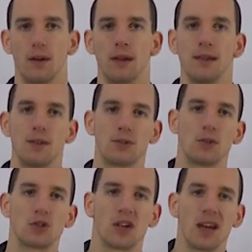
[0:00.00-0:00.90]
He needs
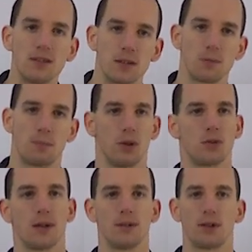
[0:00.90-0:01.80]
to change his
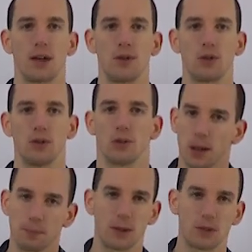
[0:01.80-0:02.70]
approach to education,
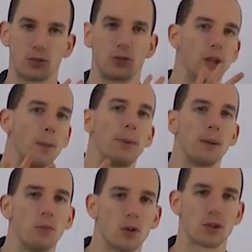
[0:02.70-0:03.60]
not by just
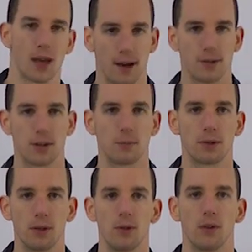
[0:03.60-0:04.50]
dumping more challenging
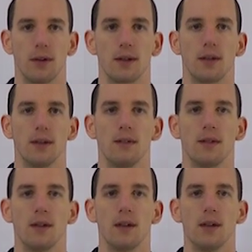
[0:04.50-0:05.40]
material on a kid.
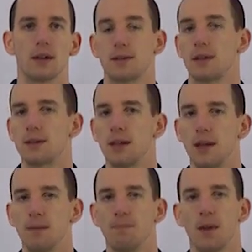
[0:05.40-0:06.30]
Because I've
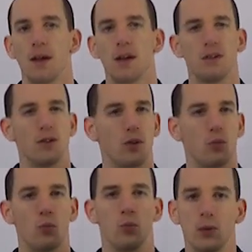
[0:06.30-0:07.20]
seen, you
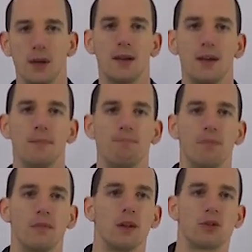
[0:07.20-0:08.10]
know, really
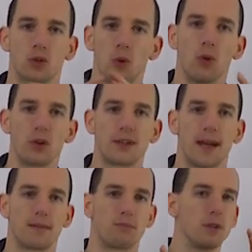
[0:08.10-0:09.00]
schools
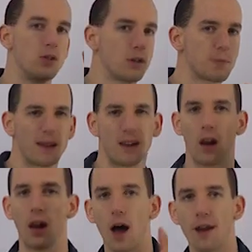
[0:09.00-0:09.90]
that, you know, spend a
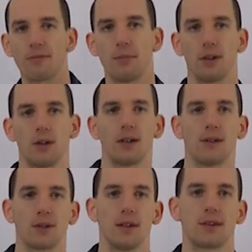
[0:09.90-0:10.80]
lot of money on
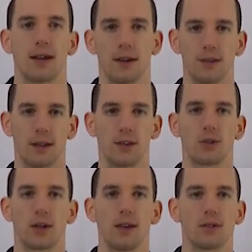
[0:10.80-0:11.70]
gifted and talent
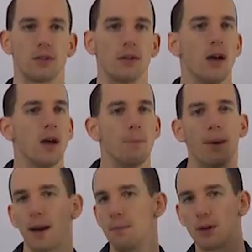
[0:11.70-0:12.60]
education,
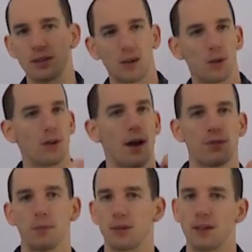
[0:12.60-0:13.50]
buy material
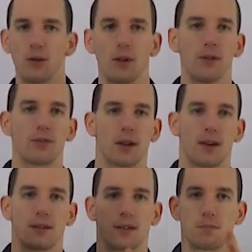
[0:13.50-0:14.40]
after material. They've got
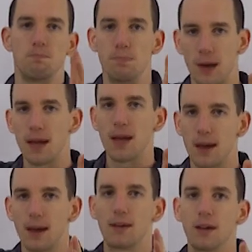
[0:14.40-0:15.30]
like this
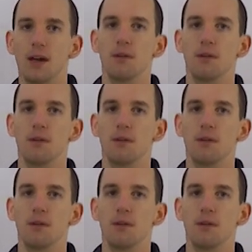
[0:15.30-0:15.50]
big